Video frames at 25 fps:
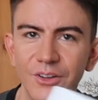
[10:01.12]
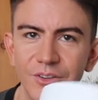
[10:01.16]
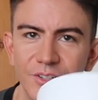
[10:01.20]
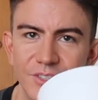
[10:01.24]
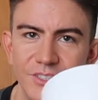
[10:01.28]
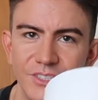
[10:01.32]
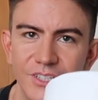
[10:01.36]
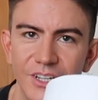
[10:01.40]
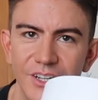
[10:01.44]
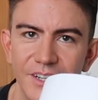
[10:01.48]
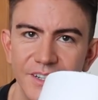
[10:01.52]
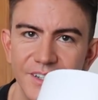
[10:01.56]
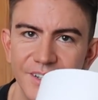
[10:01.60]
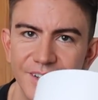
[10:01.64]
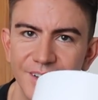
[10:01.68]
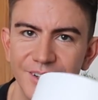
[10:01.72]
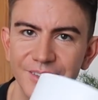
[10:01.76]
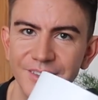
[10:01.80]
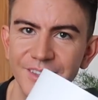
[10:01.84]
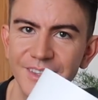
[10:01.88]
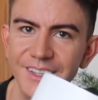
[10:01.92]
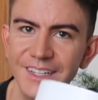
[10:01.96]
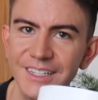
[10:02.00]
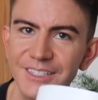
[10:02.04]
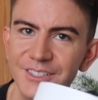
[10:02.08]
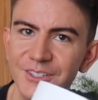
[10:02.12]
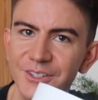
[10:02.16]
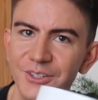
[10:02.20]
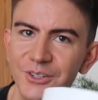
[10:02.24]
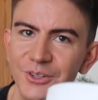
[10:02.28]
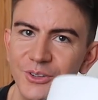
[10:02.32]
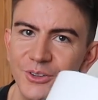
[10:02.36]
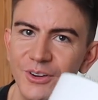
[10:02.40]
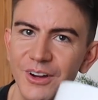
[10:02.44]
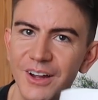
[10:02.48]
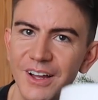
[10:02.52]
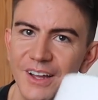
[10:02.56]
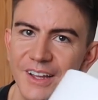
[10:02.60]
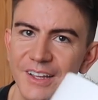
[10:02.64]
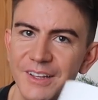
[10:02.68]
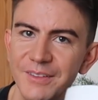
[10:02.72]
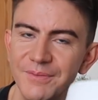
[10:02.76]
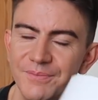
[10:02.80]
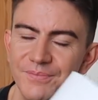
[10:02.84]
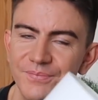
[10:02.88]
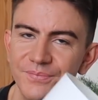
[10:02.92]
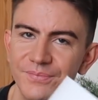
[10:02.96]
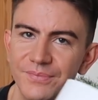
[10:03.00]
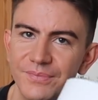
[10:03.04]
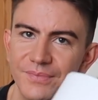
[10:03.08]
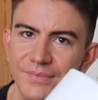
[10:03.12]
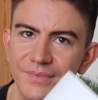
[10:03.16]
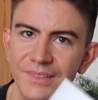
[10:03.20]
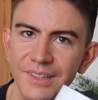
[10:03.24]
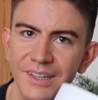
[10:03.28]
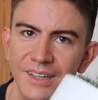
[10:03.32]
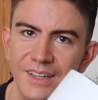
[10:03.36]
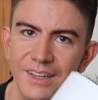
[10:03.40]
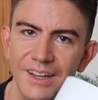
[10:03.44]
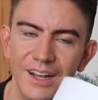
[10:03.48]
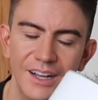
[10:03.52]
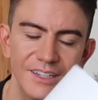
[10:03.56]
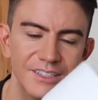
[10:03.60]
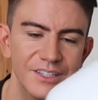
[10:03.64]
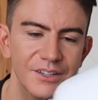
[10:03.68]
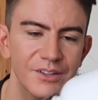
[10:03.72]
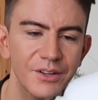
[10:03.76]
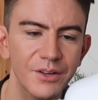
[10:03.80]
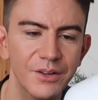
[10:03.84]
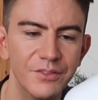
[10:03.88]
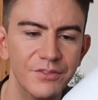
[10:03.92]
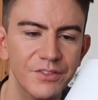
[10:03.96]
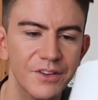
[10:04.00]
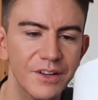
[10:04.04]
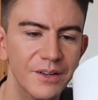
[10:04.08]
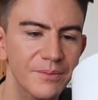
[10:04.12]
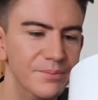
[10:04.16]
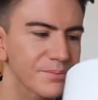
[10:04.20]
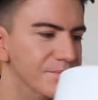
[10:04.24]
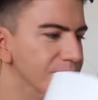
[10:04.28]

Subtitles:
on a side note, that these look all right. I don't know if